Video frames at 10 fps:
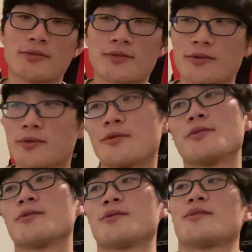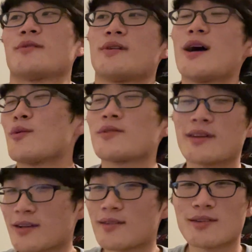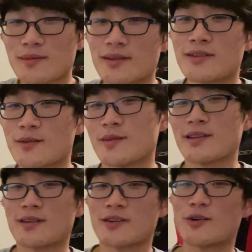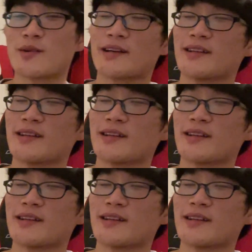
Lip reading: so I was like a little bit intimidated going